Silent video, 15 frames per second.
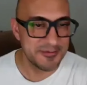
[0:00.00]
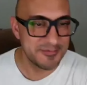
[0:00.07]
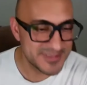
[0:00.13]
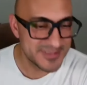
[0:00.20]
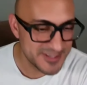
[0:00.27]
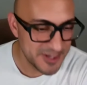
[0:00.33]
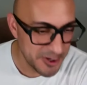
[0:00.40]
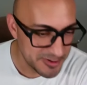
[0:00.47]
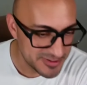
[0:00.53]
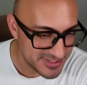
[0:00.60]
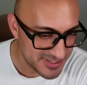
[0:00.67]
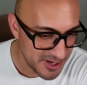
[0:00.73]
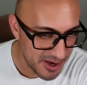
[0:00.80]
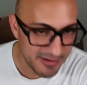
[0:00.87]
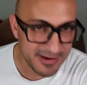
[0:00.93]
I am
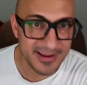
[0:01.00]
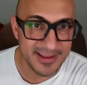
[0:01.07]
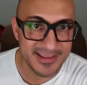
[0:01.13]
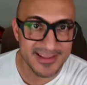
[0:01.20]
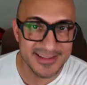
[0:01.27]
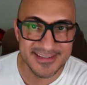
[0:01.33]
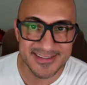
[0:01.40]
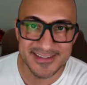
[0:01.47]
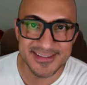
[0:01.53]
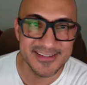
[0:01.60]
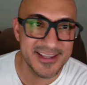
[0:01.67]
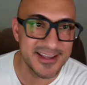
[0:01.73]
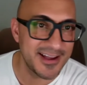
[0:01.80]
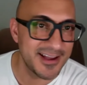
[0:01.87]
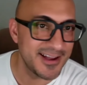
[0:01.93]
so sorry. This
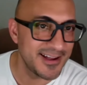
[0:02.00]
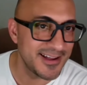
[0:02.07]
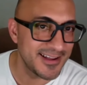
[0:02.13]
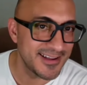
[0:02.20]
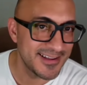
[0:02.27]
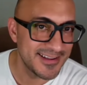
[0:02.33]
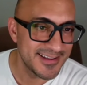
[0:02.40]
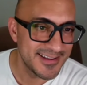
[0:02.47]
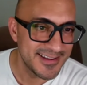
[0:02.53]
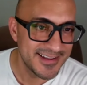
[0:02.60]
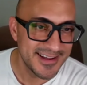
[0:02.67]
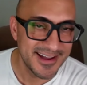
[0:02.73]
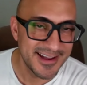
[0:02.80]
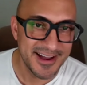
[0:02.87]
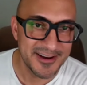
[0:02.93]
is, uh,
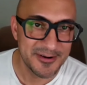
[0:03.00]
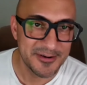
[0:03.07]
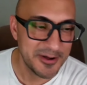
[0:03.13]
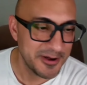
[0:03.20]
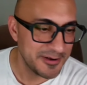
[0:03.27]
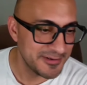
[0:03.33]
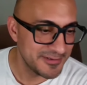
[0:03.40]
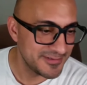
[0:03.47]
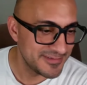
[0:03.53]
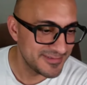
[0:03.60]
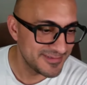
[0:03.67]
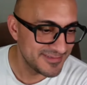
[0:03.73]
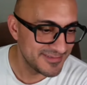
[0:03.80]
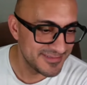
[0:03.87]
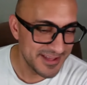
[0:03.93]
I don't know.
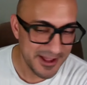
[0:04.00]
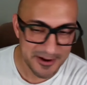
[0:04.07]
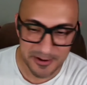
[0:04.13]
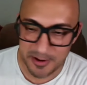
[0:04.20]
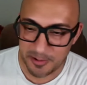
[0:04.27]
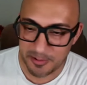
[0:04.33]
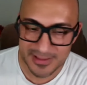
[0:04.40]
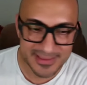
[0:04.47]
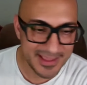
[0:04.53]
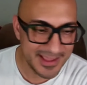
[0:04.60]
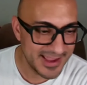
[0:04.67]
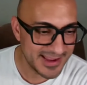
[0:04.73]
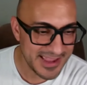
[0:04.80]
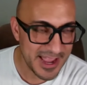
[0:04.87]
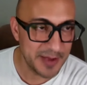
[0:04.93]
I don't know
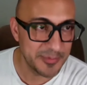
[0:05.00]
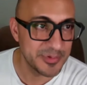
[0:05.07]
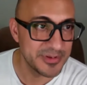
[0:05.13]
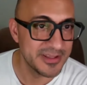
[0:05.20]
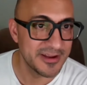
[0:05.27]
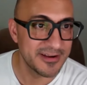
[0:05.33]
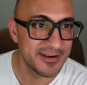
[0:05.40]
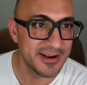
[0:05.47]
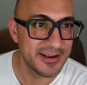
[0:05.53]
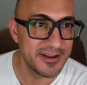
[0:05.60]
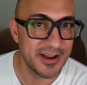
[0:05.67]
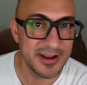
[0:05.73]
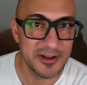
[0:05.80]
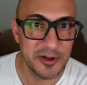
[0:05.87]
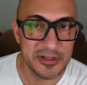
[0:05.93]
what the heck happened
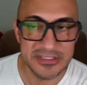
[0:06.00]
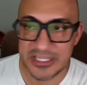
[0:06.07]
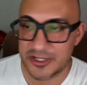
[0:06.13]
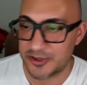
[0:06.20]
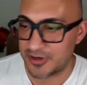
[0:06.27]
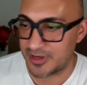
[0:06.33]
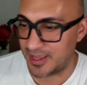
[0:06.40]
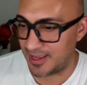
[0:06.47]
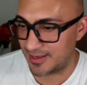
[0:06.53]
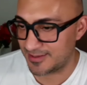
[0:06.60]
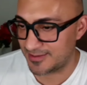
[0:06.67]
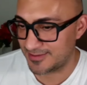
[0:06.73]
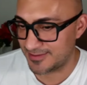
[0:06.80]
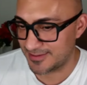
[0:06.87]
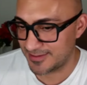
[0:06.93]
there. I, I lost
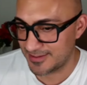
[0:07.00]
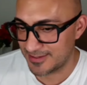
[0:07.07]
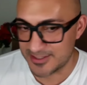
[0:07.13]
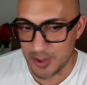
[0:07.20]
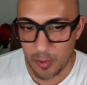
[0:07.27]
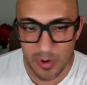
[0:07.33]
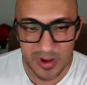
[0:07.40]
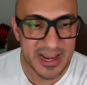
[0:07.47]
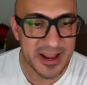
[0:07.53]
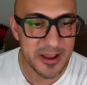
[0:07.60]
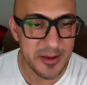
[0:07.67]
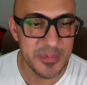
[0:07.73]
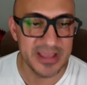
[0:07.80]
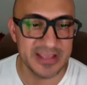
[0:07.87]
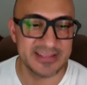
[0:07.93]
internet. So what
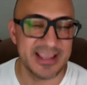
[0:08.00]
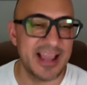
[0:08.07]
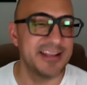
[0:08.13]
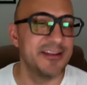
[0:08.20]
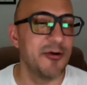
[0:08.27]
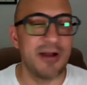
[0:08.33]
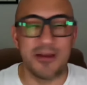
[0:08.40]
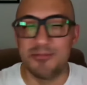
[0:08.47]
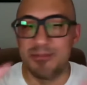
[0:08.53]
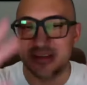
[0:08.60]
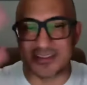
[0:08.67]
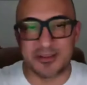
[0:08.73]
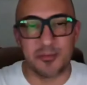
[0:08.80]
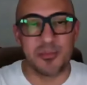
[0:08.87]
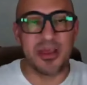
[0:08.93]
did I miss? I know I
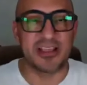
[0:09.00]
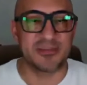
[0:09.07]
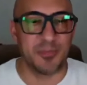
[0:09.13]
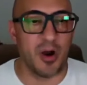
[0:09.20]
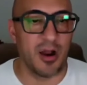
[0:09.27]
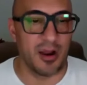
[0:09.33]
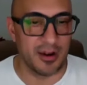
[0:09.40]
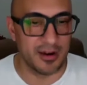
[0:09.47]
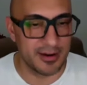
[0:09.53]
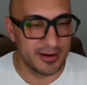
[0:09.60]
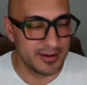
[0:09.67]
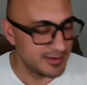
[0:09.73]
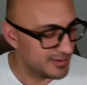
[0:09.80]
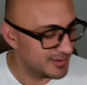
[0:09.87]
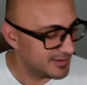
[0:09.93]
missed the best part.